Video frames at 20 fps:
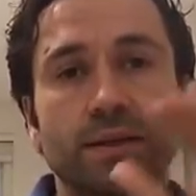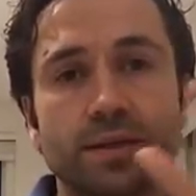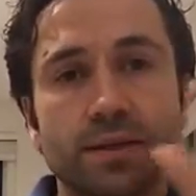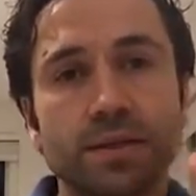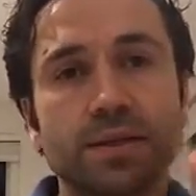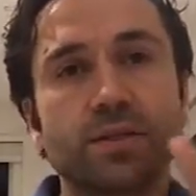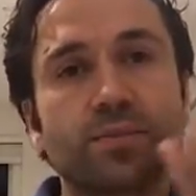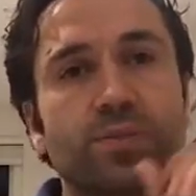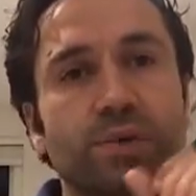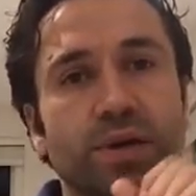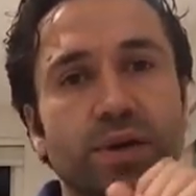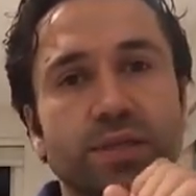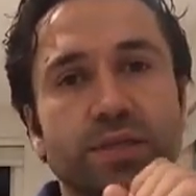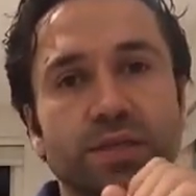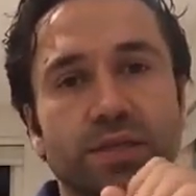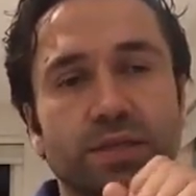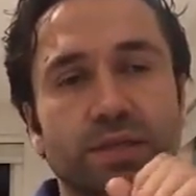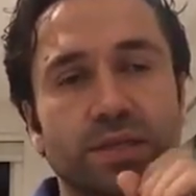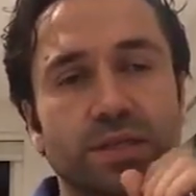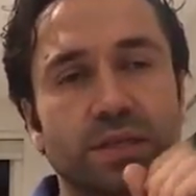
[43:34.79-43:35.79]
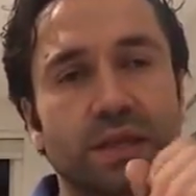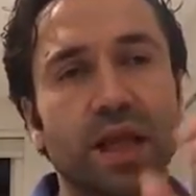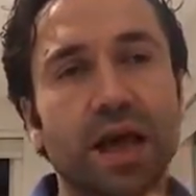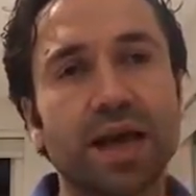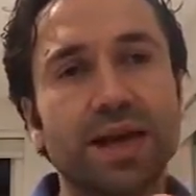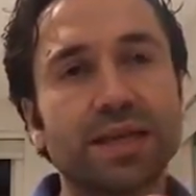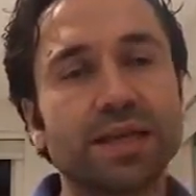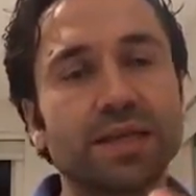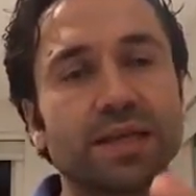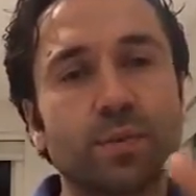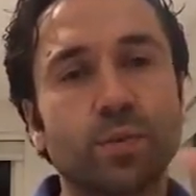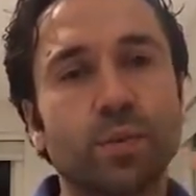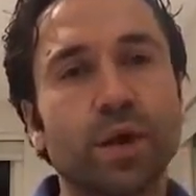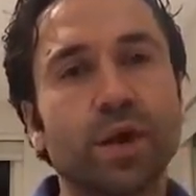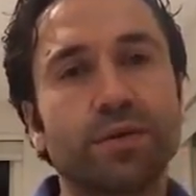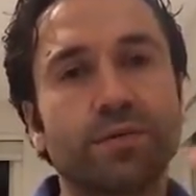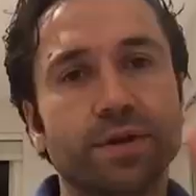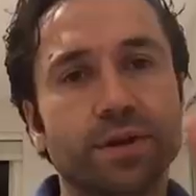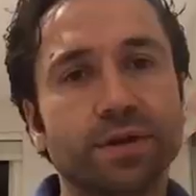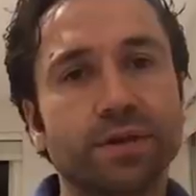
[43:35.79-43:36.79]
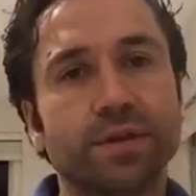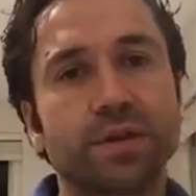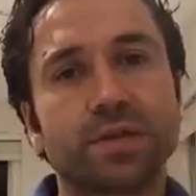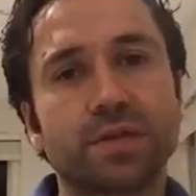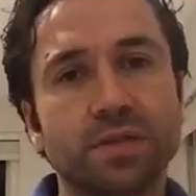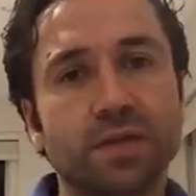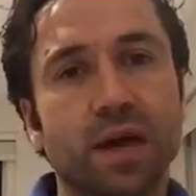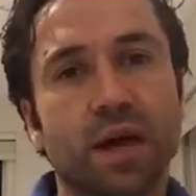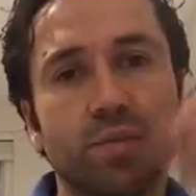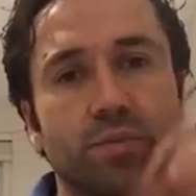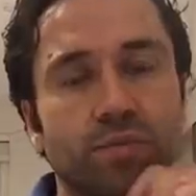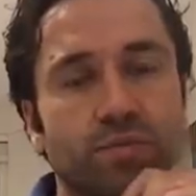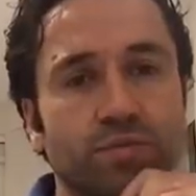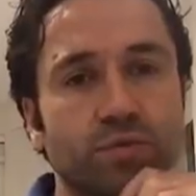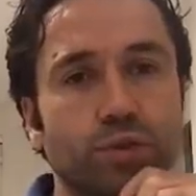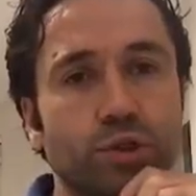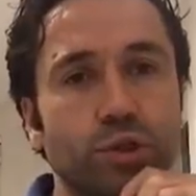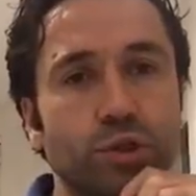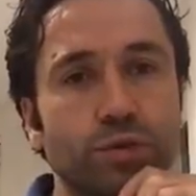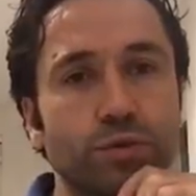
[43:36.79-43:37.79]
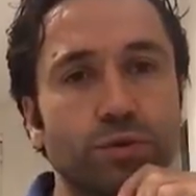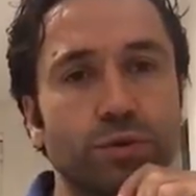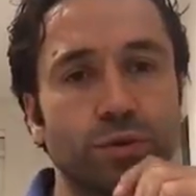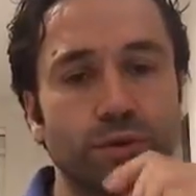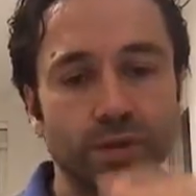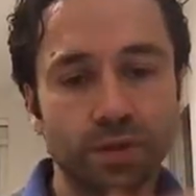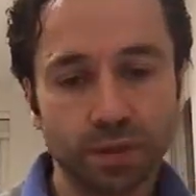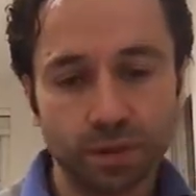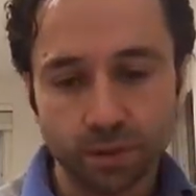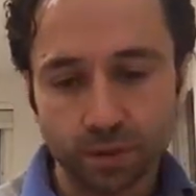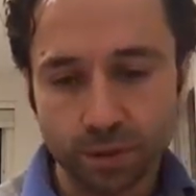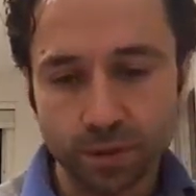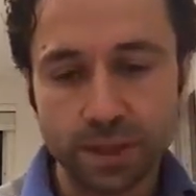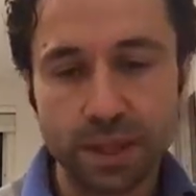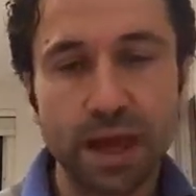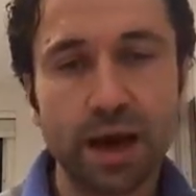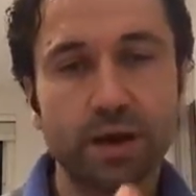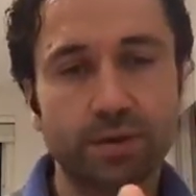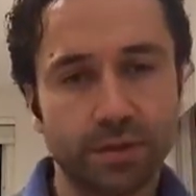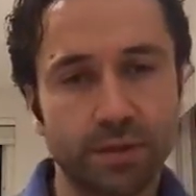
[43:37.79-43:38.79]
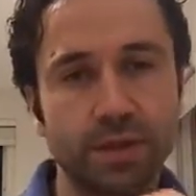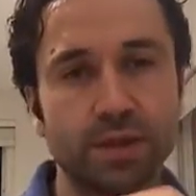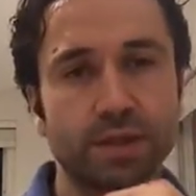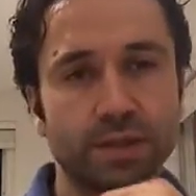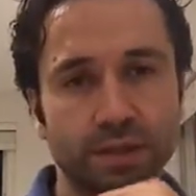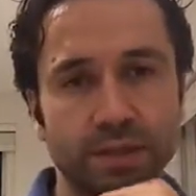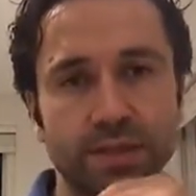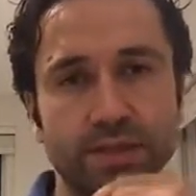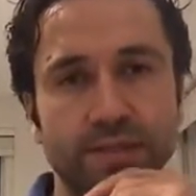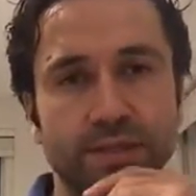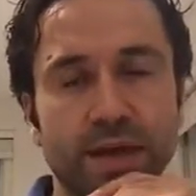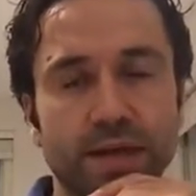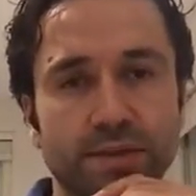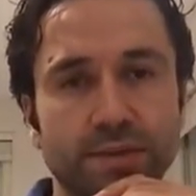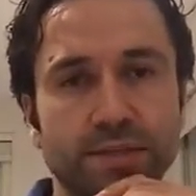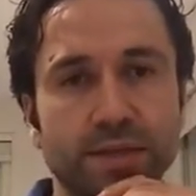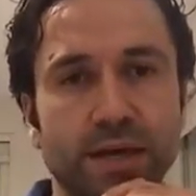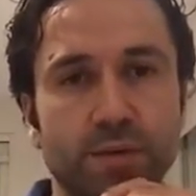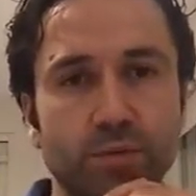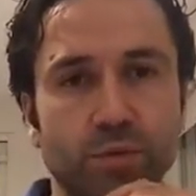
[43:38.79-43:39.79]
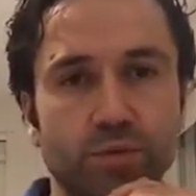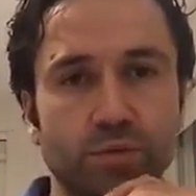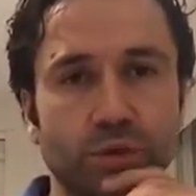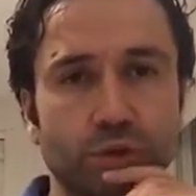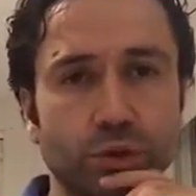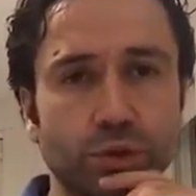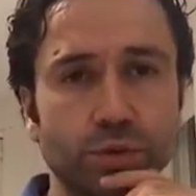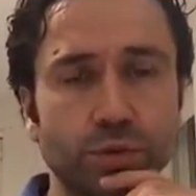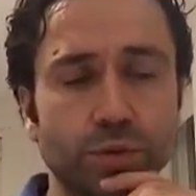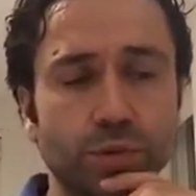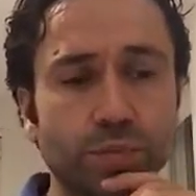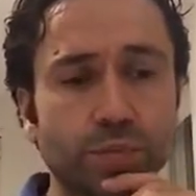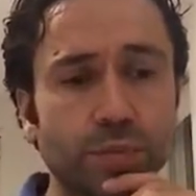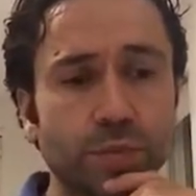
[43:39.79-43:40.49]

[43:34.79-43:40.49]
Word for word: this person is likely wearing this type of a shoe, and they'll look down and it is that type of a shoe.